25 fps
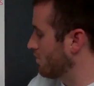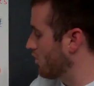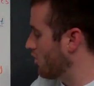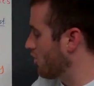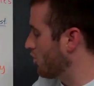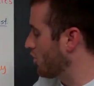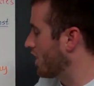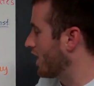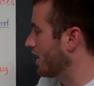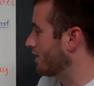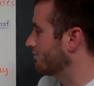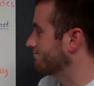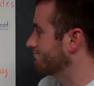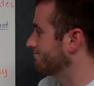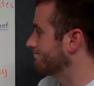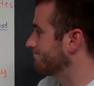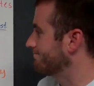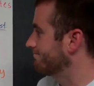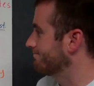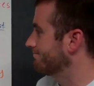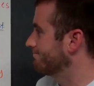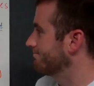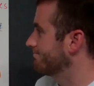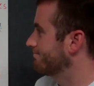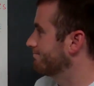Okay,
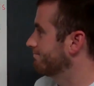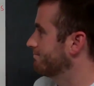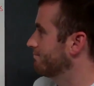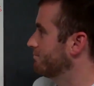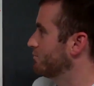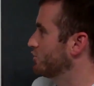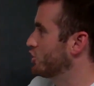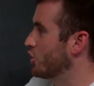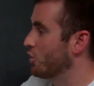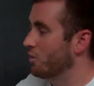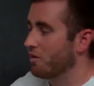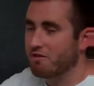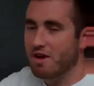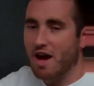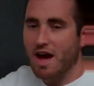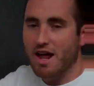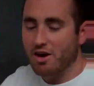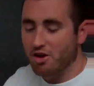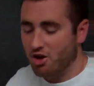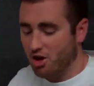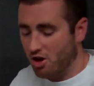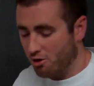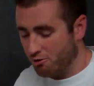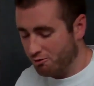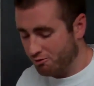so we've got
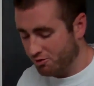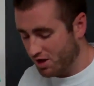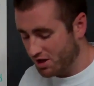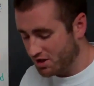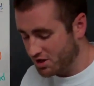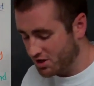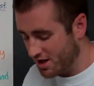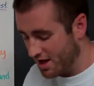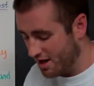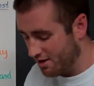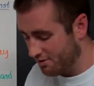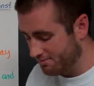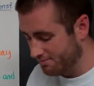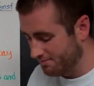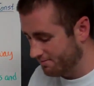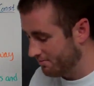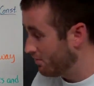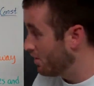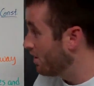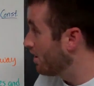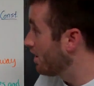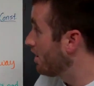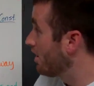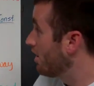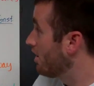it all flushed out,
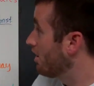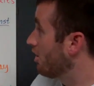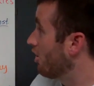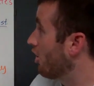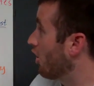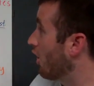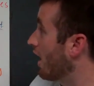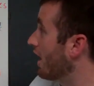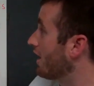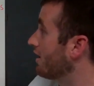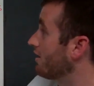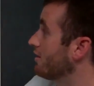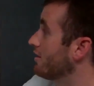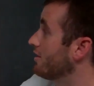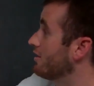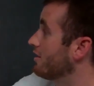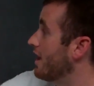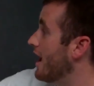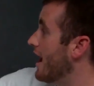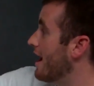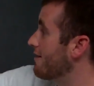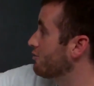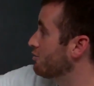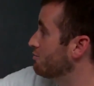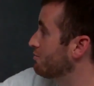all right?
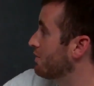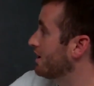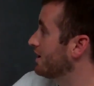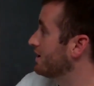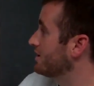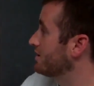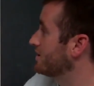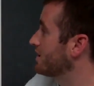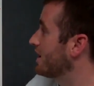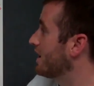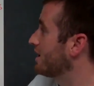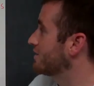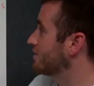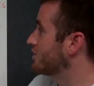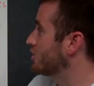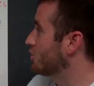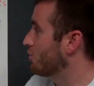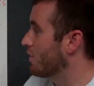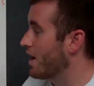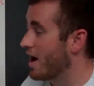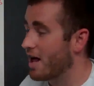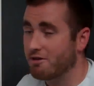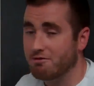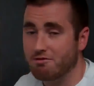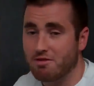Everybody decides to
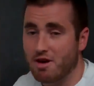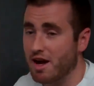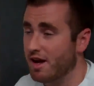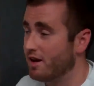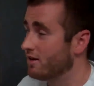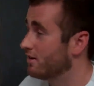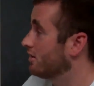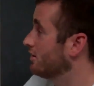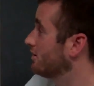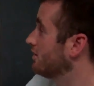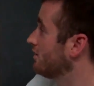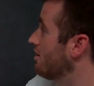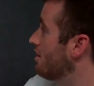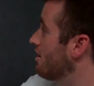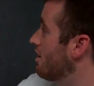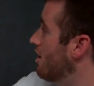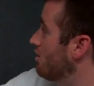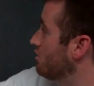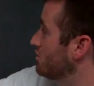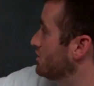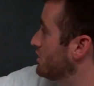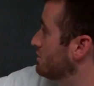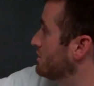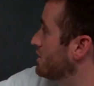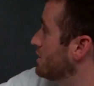ratify it
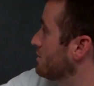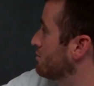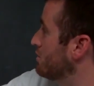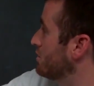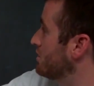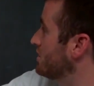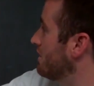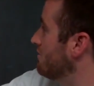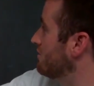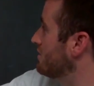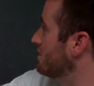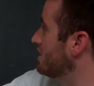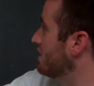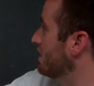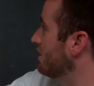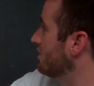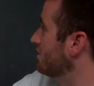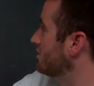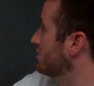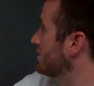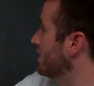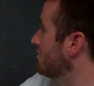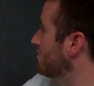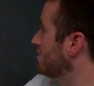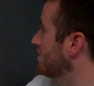on September
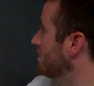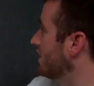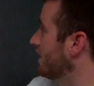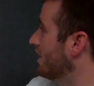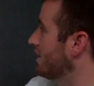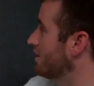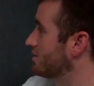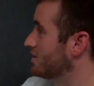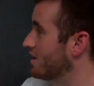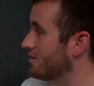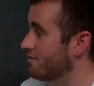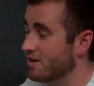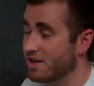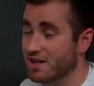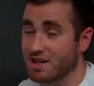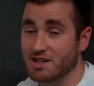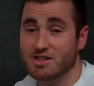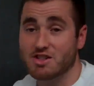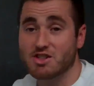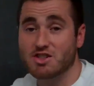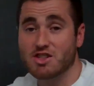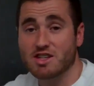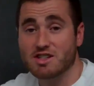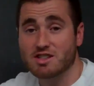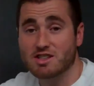17th, 1787, and
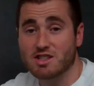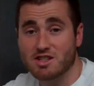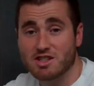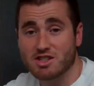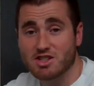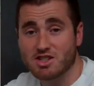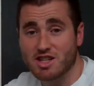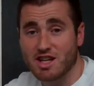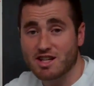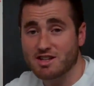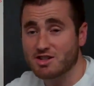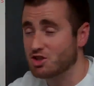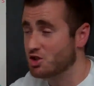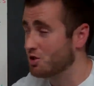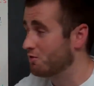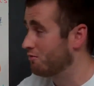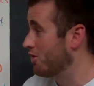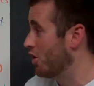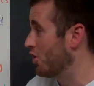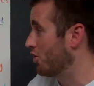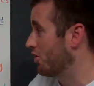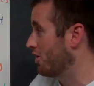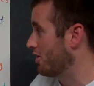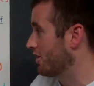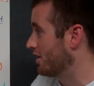it's sent to the states to
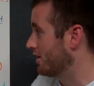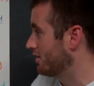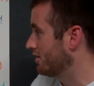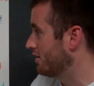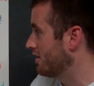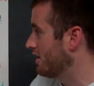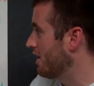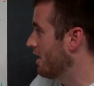vote on it.